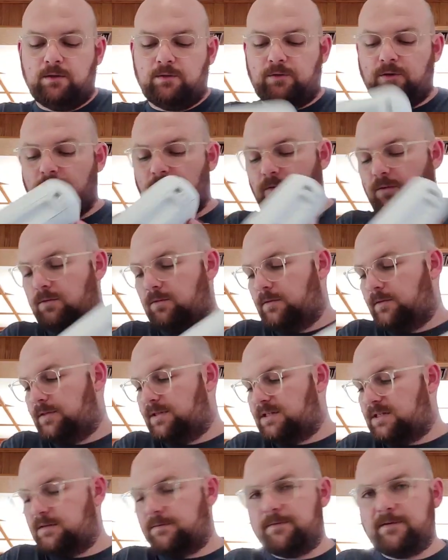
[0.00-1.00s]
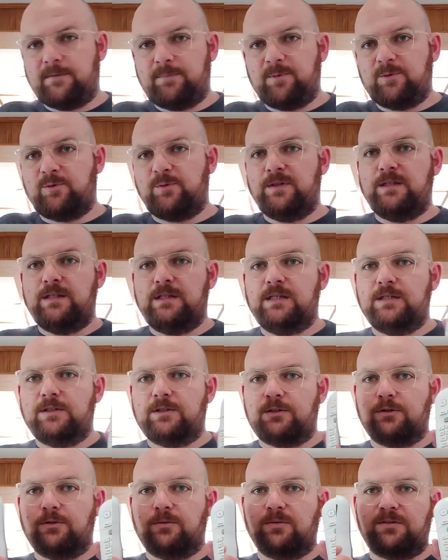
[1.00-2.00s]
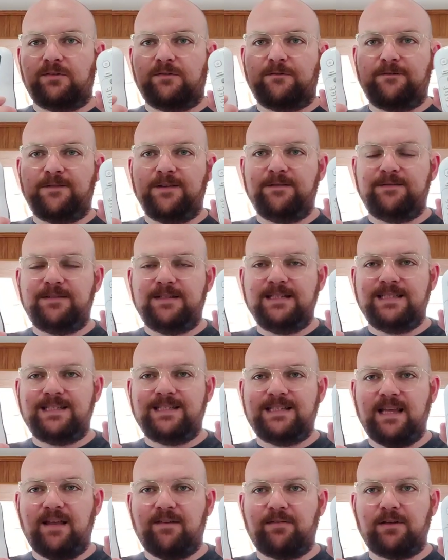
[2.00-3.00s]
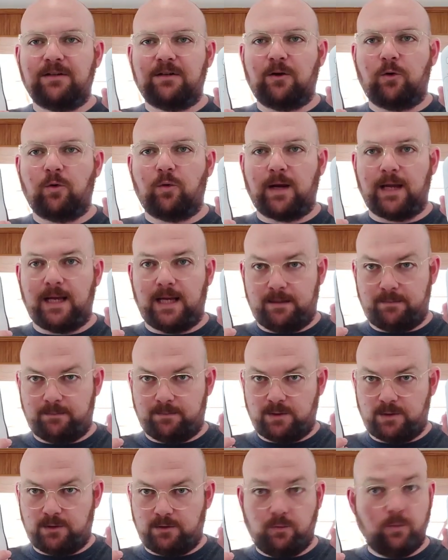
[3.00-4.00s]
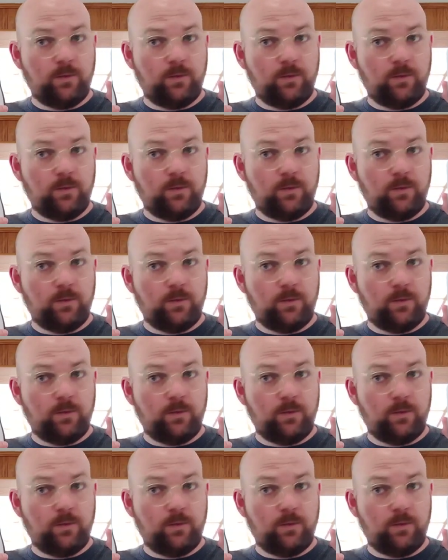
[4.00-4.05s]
So the difference between these two is 57 grams,